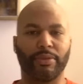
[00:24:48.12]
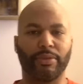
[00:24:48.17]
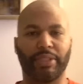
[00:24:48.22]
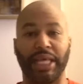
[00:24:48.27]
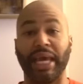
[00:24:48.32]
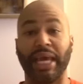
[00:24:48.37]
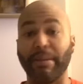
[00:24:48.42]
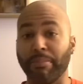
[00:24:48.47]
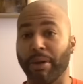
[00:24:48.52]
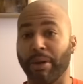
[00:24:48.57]

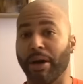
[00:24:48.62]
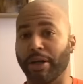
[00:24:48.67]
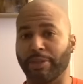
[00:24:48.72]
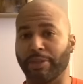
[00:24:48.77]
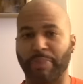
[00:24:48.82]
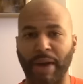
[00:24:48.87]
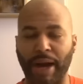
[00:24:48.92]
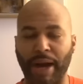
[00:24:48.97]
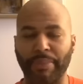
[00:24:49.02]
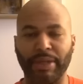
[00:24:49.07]
$10
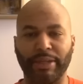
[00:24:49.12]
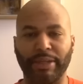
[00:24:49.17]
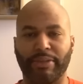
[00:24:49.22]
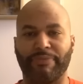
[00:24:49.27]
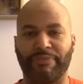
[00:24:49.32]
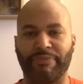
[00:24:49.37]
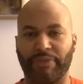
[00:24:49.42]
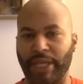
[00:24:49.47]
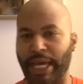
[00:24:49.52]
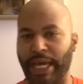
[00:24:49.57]
probably?
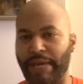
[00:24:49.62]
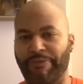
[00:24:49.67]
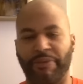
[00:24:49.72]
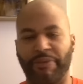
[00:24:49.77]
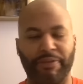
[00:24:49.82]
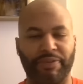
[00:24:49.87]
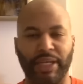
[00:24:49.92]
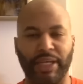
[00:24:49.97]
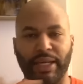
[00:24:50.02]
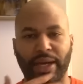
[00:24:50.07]
$10,
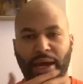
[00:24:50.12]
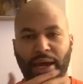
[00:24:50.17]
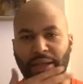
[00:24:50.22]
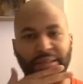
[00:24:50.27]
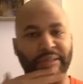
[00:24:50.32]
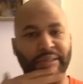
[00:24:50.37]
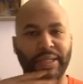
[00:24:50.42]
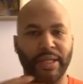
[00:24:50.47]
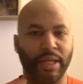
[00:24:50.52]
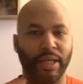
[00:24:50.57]

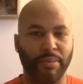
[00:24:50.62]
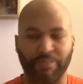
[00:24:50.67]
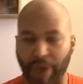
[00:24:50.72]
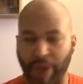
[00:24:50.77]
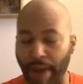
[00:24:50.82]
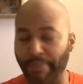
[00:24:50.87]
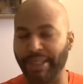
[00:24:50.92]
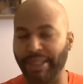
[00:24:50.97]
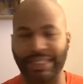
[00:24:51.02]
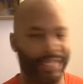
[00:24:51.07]
$15?
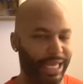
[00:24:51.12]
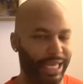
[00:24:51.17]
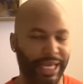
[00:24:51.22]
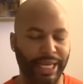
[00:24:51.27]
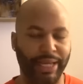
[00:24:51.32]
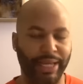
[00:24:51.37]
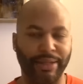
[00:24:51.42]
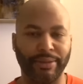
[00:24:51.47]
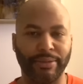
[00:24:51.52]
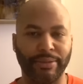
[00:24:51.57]
Probably
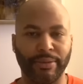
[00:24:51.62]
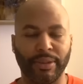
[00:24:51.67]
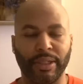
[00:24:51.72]
10.